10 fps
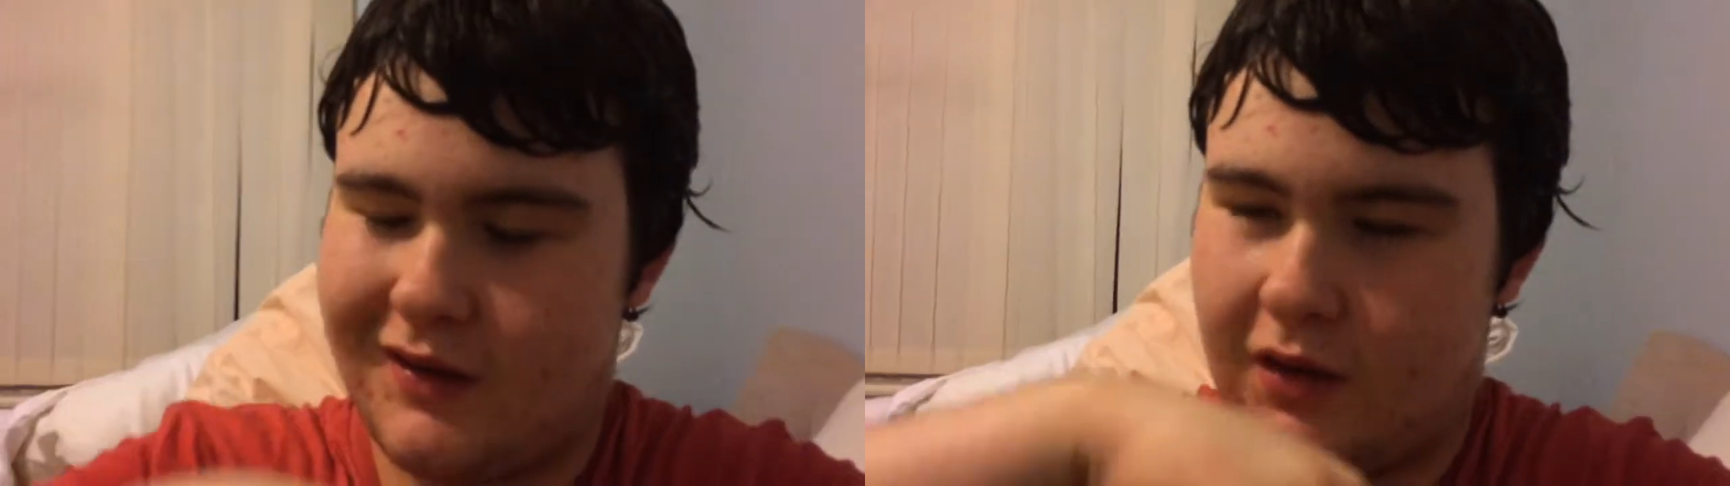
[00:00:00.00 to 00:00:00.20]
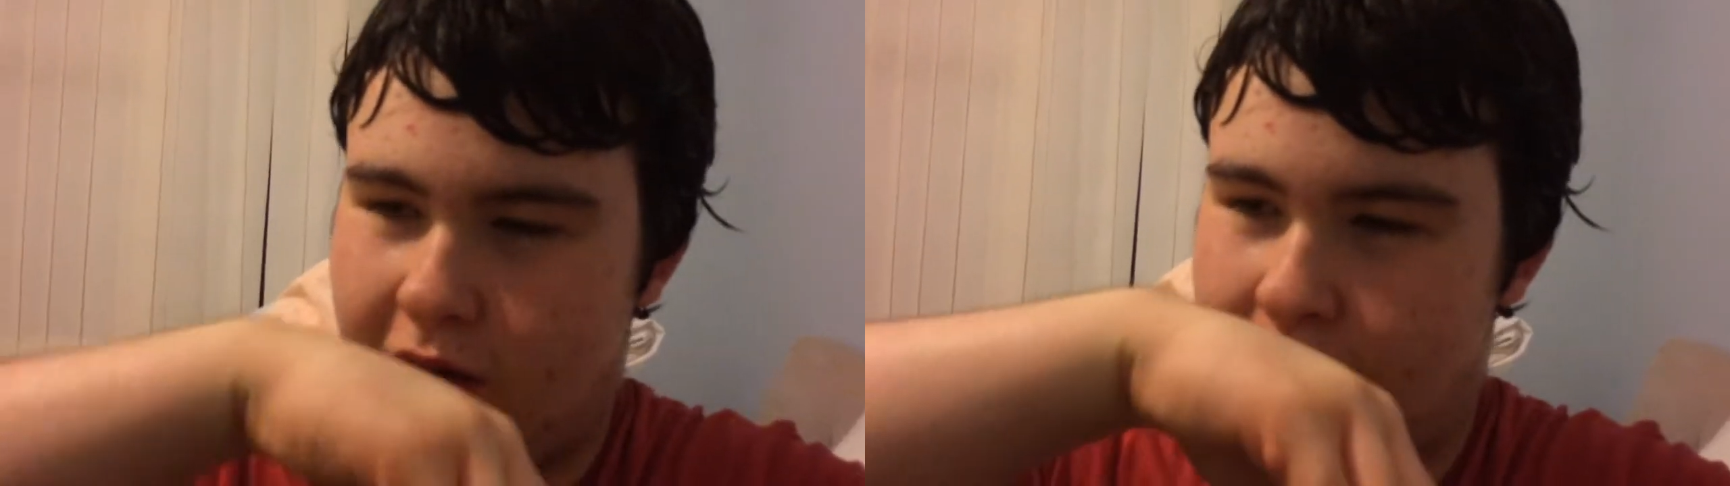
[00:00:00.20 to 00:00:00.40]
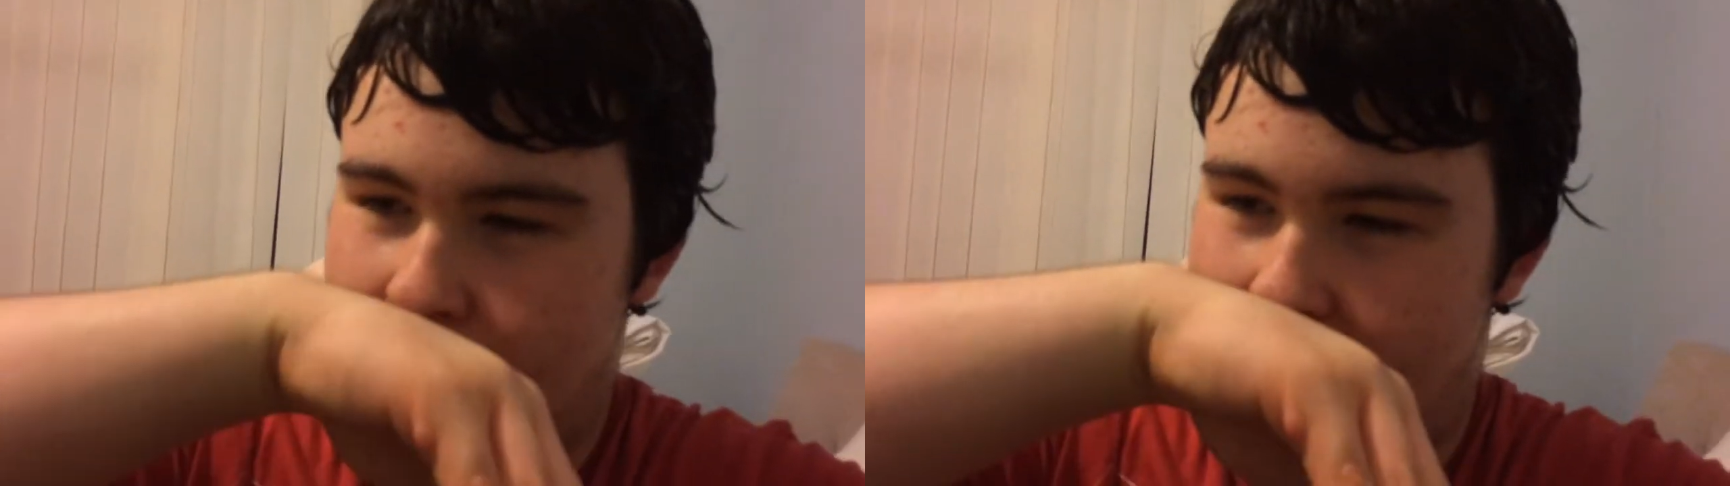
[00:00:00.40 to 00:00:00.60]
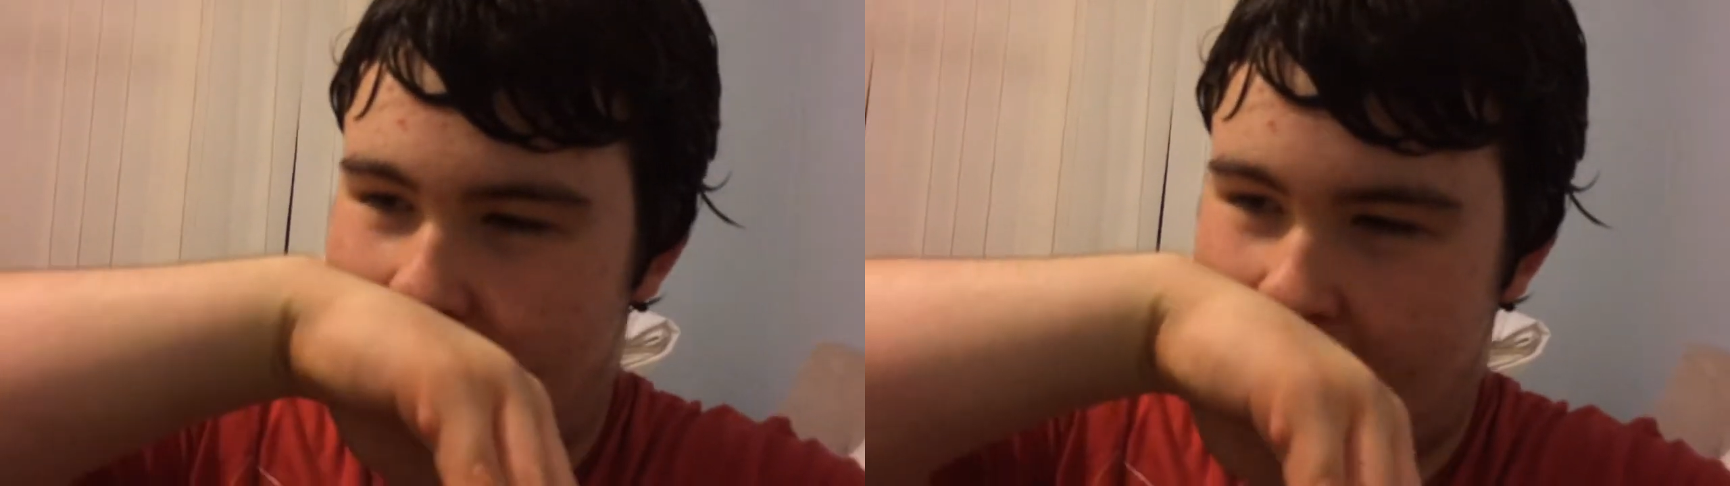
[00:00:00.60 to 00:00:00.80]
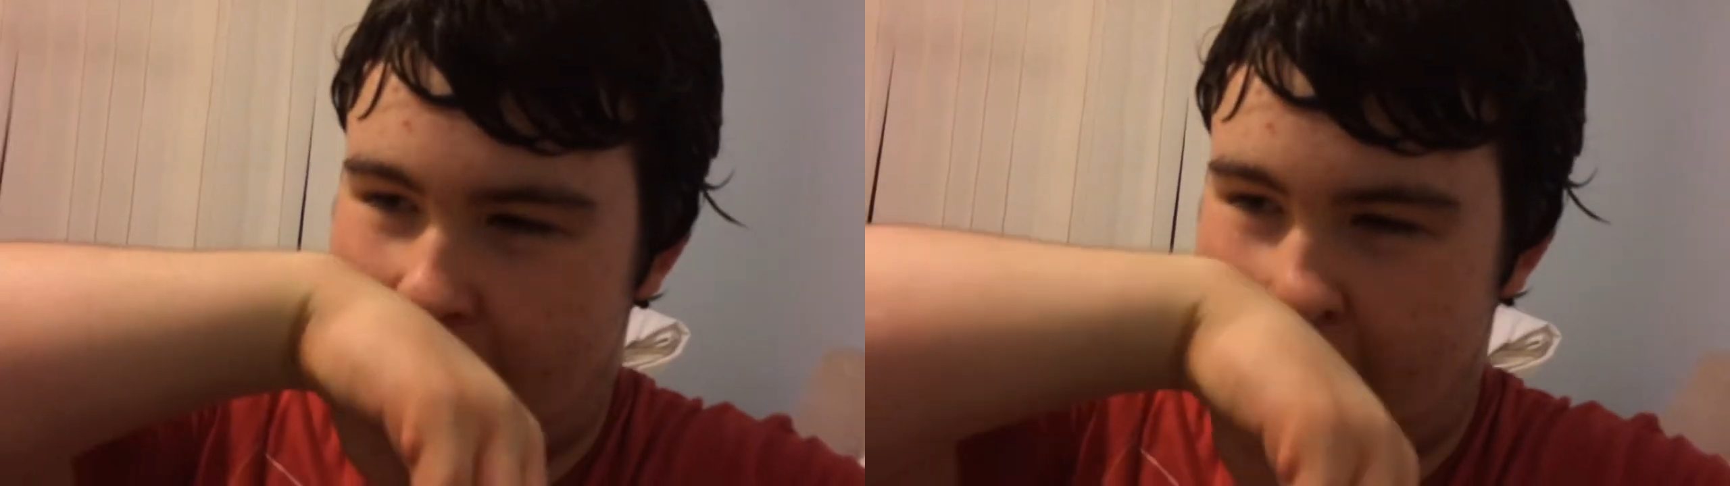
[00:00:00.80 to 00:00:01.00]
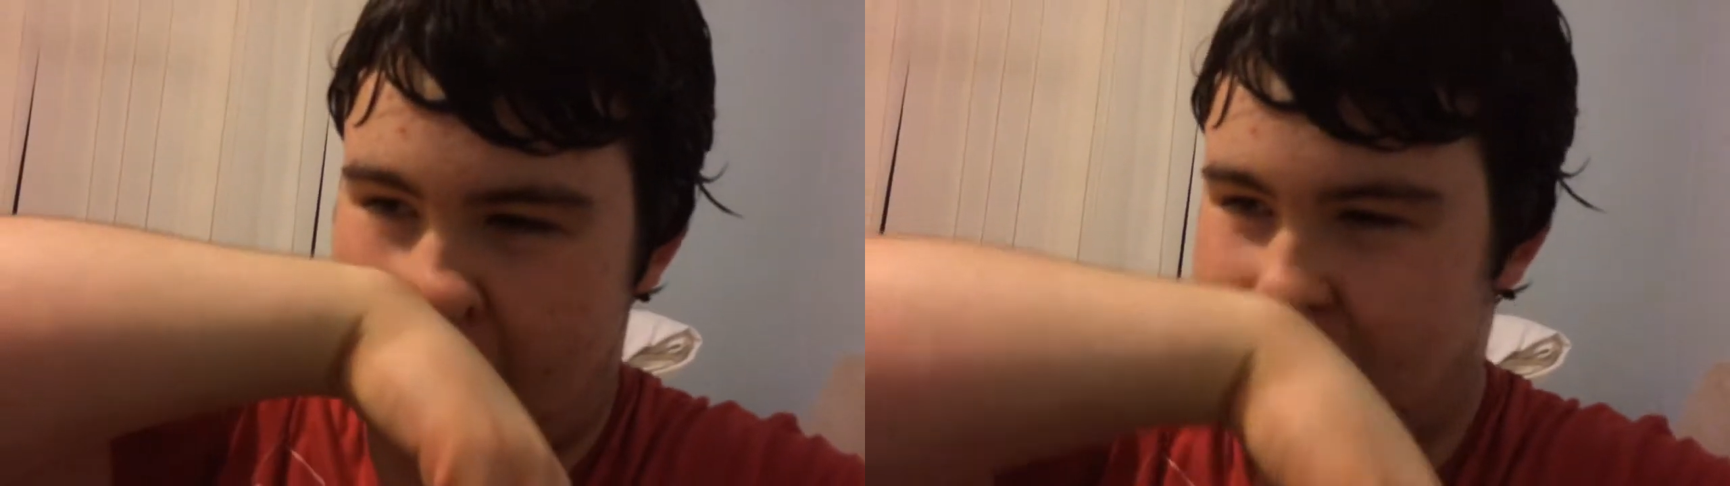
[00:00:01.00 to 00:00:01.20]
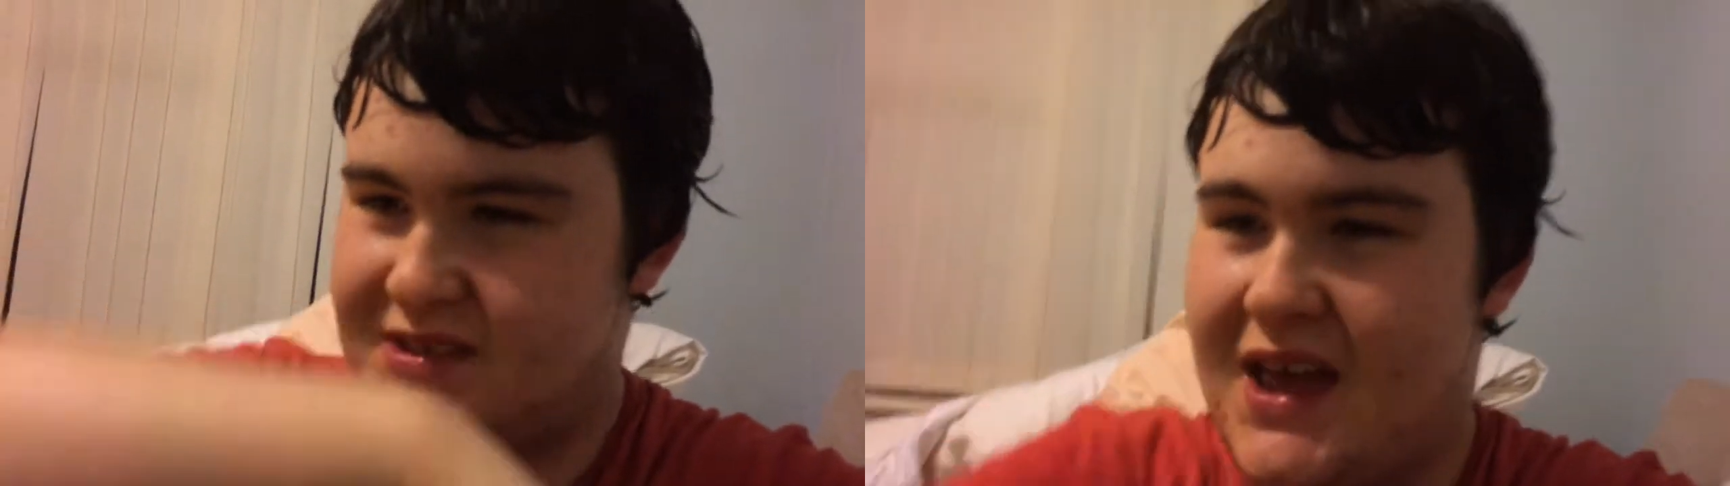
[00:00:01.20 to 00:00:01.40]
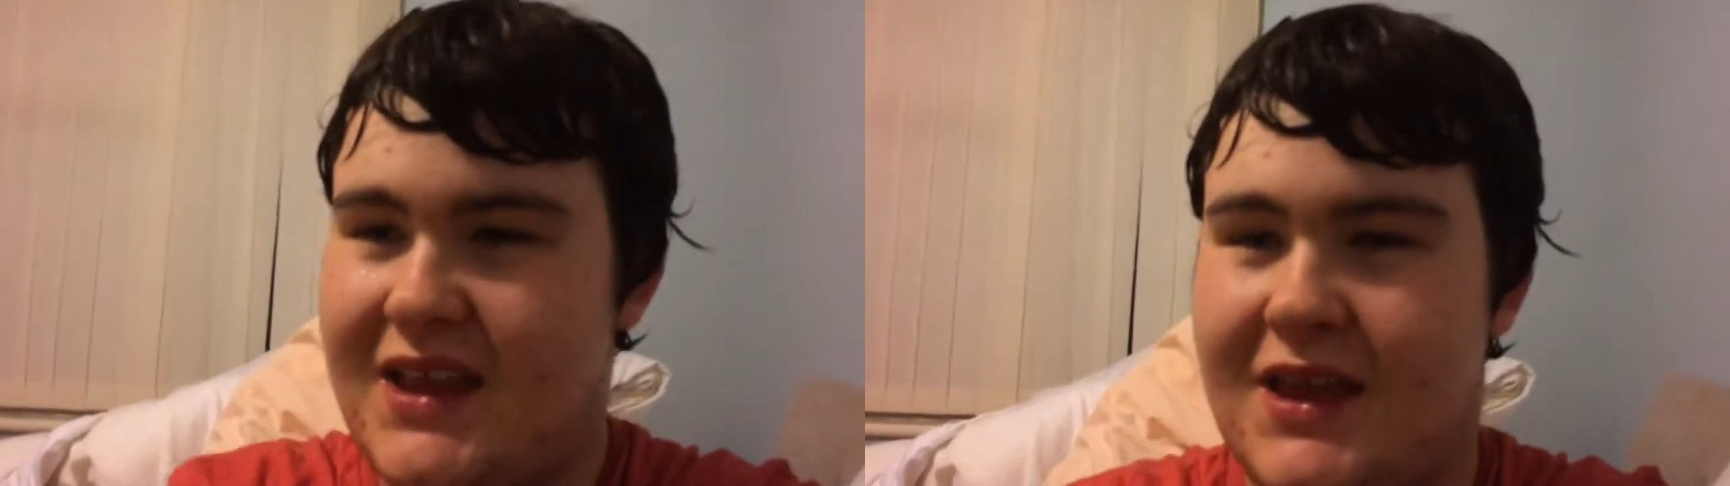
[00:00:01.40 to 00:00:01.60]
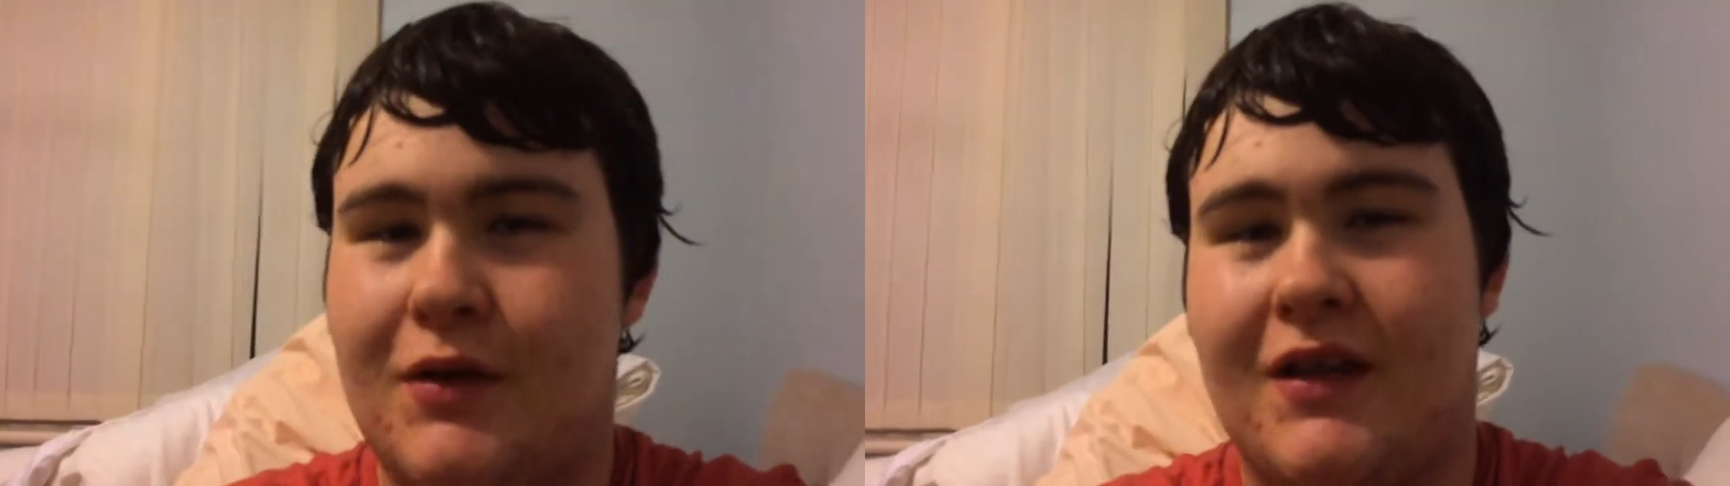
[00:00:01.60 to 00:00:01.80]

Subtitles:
on my 10-year